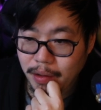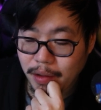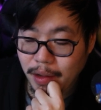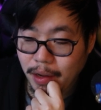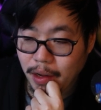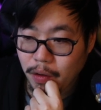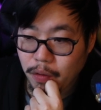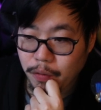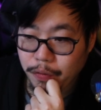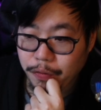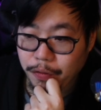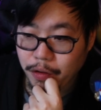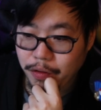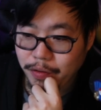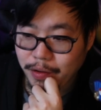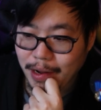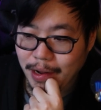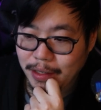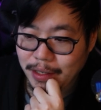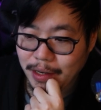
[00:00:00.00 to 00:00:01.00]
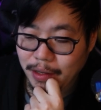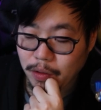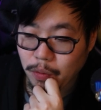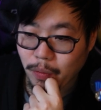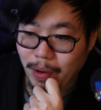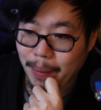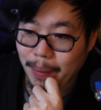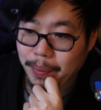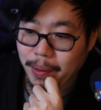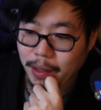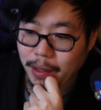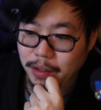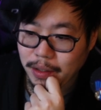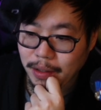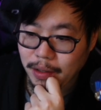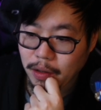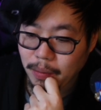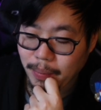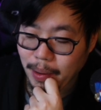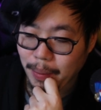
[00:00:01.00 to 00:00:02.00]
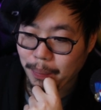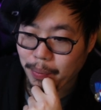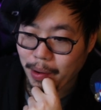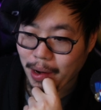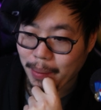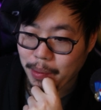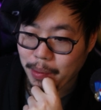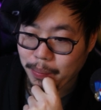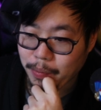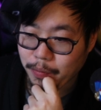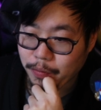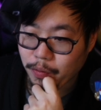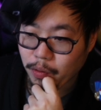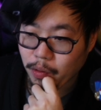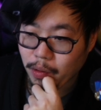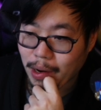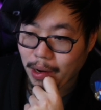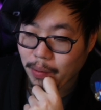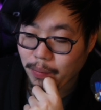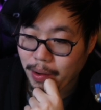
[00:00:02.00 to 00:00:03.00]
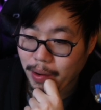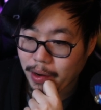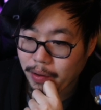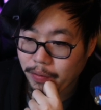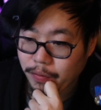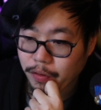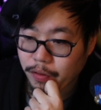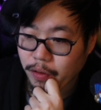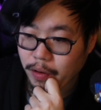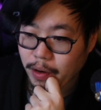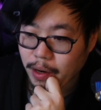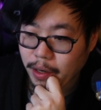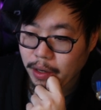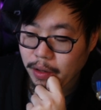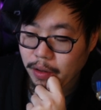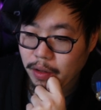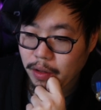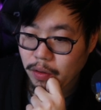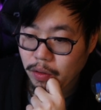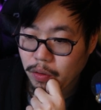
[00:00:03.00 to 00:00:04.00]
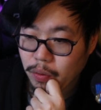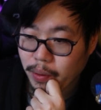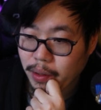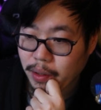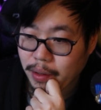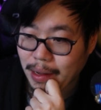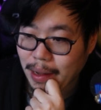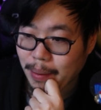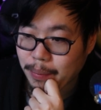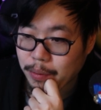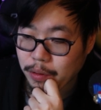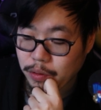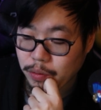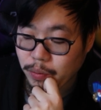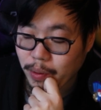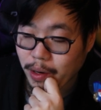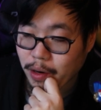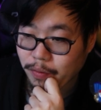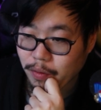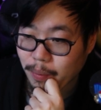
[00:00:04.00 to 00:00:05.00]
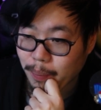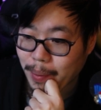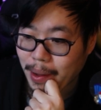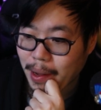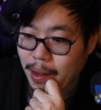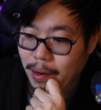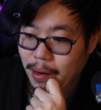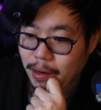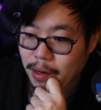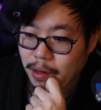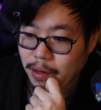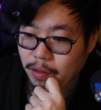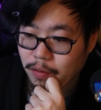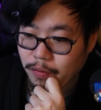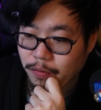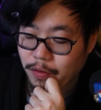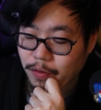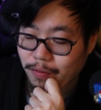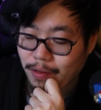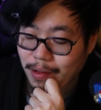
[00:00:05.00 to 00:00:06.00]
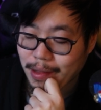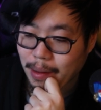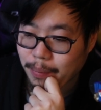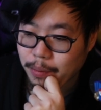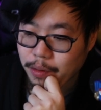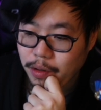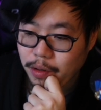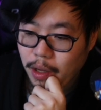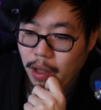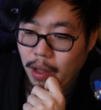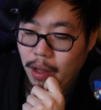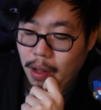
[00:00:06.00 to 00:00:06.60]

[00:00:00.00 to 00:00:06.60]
They can go first and actually get the Rapidash. They kill my Primate before. However, I can deal 20 damage right off the bat and then hit the 50 damage.